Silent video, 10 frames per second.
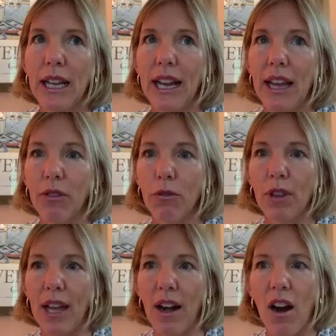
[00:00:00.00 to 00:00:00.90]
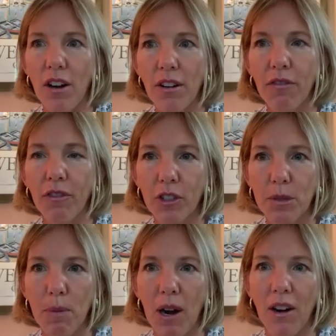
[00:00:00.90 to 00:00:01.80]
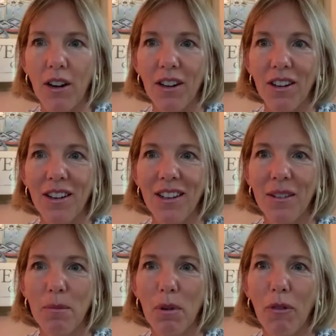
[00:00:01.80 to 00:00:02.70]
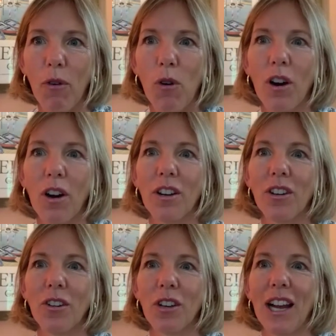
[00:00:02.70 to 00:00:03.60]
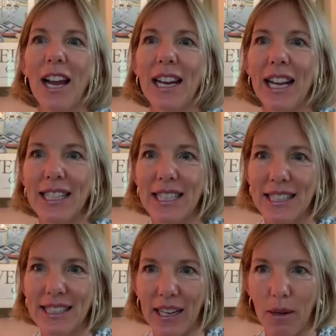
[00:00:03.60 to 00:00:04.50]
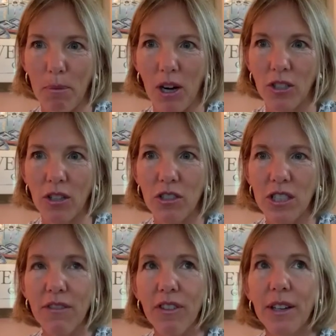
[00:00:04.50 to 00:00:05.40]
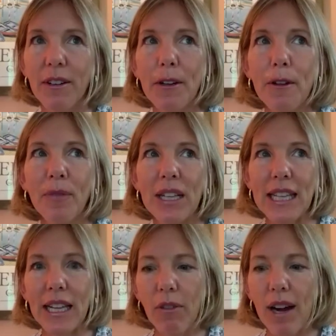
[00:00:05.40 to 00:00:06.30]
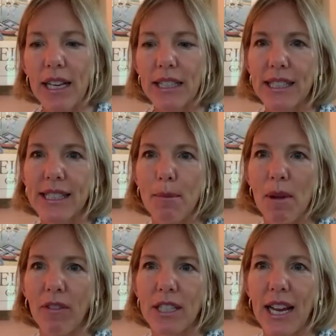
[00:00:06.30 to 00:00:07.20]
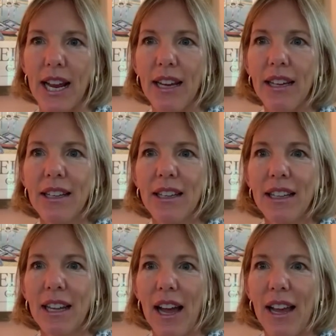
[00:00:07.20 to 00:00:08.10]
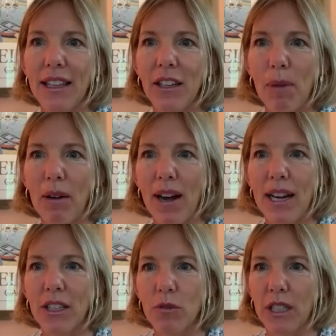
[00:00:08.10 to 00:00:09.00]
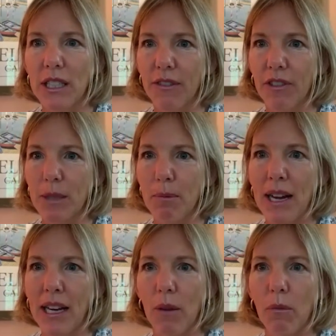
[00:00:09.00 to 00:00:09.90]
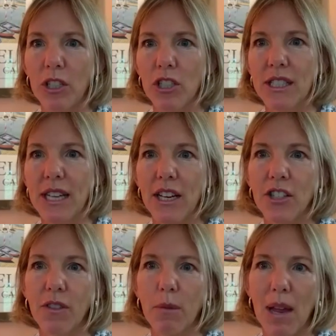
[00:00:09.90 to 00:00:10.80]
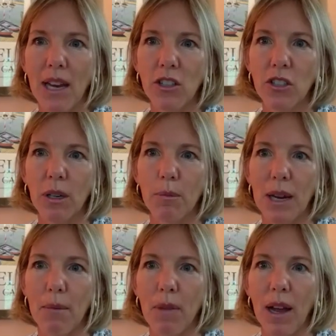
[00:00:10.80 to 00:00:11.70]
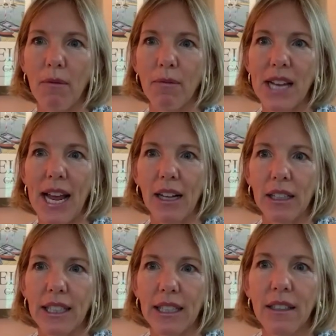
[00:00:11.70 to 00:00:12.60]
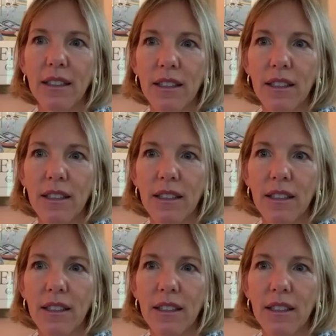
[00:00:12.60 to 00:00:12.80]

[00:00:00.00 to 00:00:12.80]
get through that hard first part before you can kind of get to the second part. So there's different, it's not like writing is the same every day. I think my writing is really different depending on which stage of the manuscript I'm tackling.